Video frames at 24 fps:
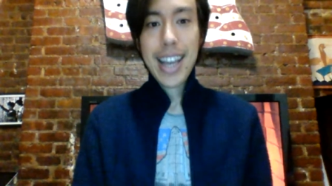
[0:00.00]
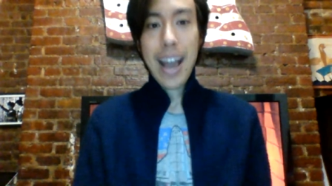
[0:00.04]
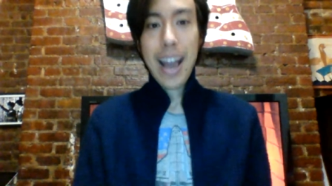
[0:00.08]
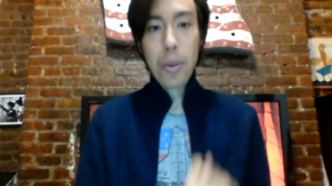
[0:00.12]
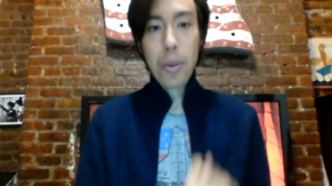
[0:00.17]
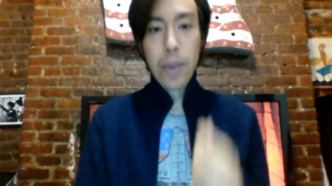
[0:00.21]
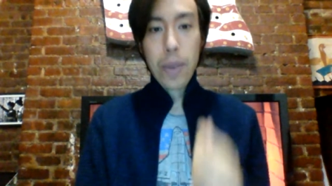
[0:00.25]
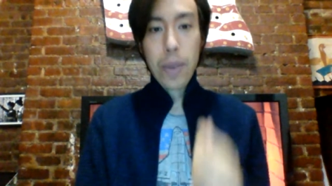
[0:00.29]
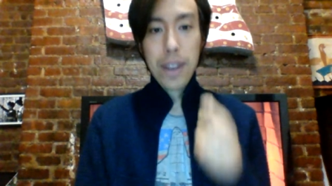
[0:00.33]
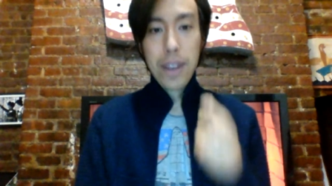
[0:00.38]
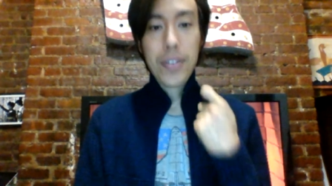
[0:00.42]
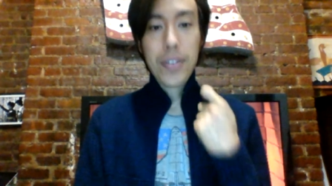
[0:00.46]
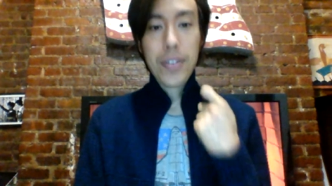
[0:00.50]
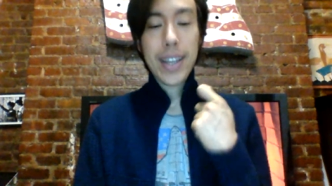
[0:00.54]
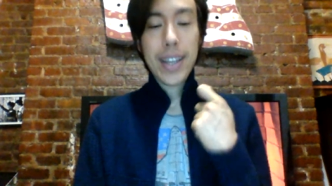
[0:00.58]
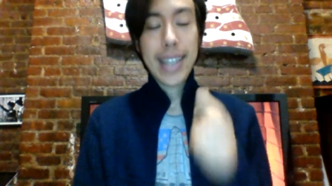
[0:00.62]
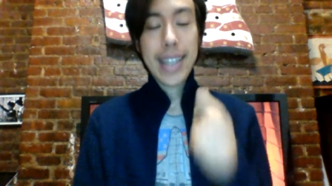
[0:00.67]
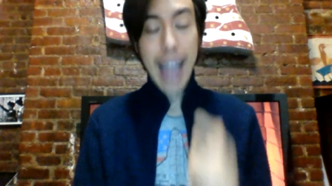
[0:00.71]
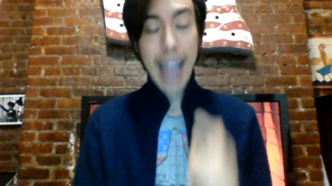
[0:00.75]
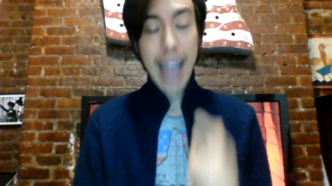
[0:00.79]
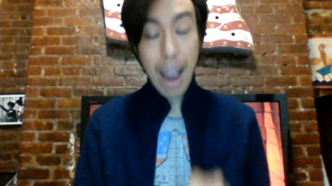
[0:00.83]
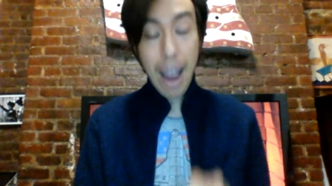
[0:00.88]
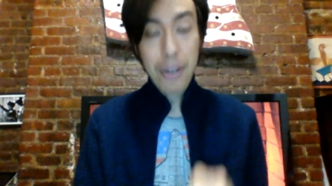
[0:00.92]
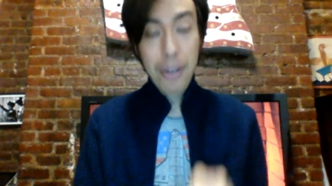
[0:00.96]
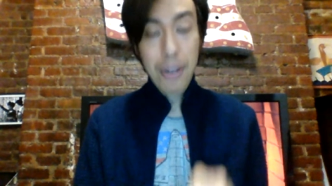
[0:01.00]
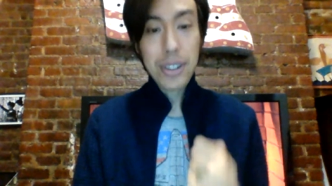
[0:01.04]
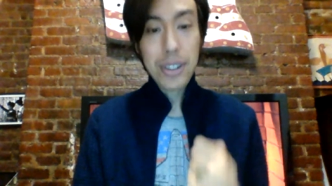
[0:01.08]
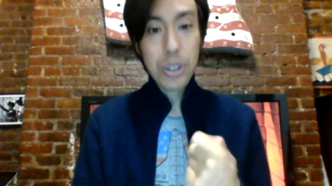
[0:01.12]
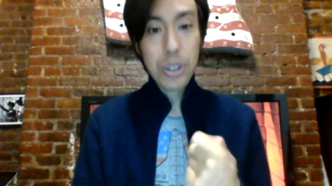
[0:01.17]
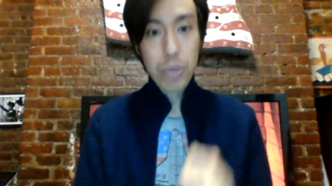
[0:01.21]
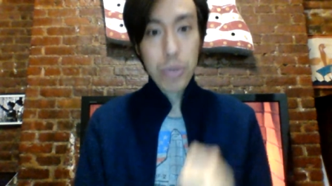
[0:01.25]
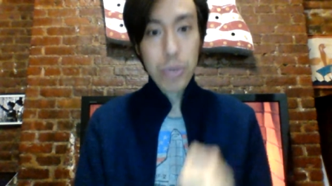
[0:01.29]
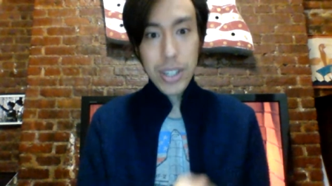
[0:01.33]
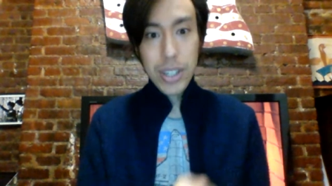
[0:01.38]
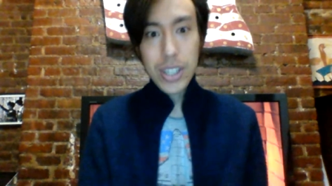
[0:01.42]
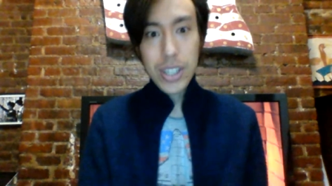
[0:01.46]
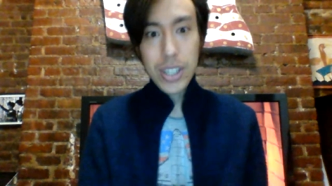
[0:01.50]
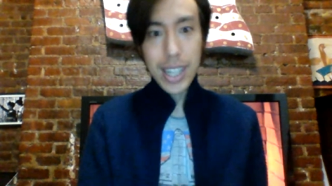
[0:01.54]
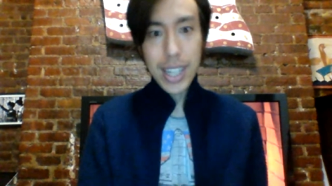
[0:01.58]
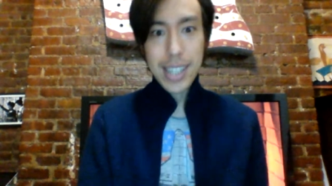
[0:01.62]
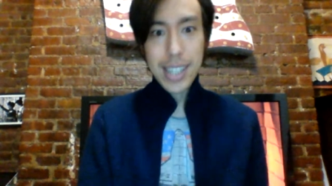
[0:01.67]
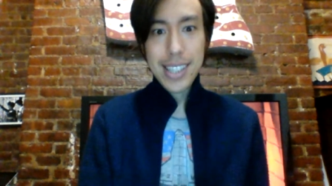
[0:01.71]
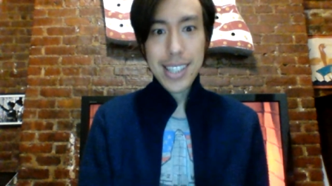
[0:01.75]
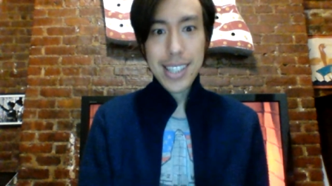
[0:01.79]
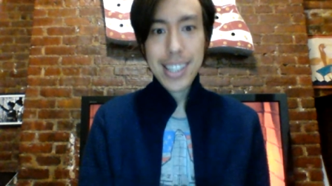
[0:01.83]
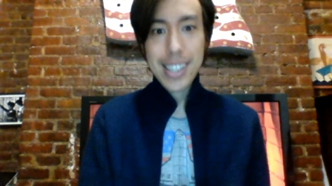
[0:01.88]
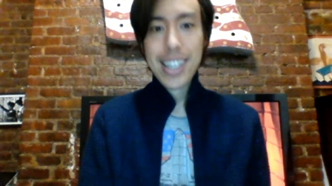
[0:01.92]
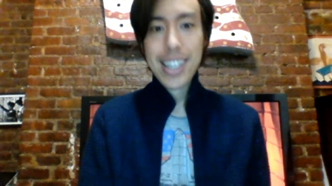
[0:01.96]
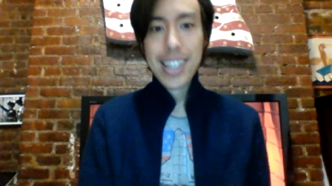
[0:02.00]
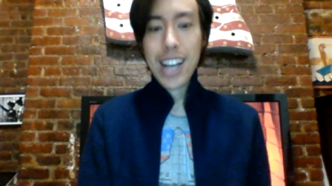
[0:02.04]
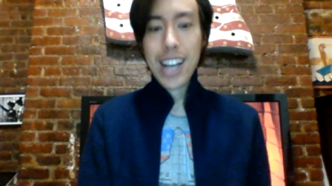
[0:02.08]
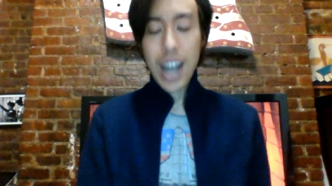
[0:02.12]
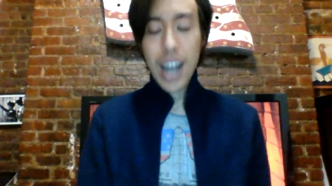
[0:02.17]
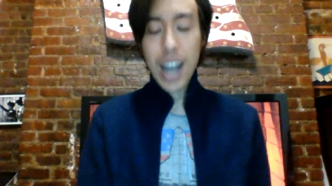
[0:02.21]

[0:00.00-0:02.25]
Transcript: And one of the characteristics